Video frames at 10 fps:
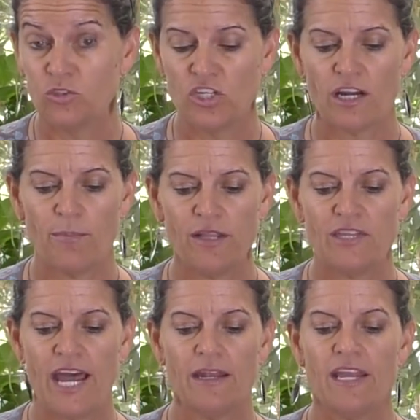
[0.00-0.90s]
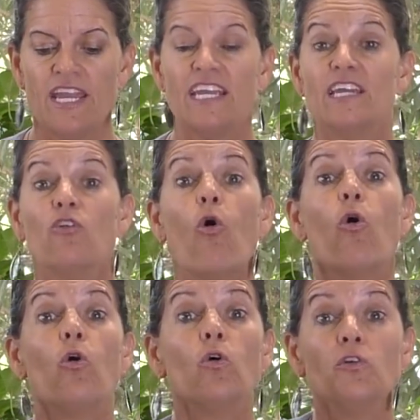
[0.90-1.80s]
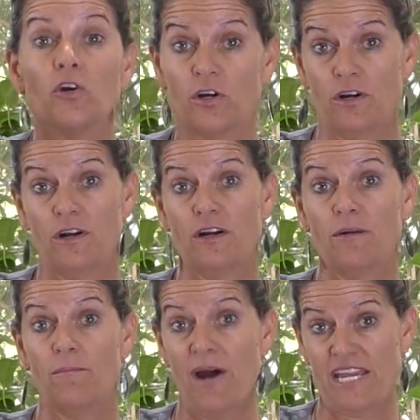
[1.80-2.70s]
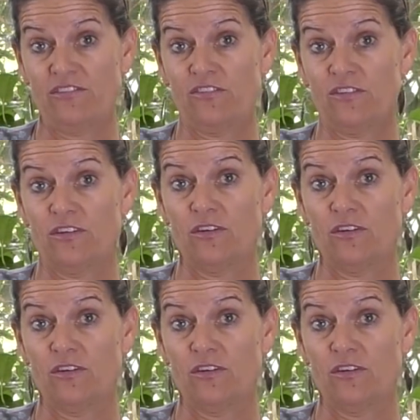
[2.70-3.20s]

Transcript: We'll talk about that in older mice.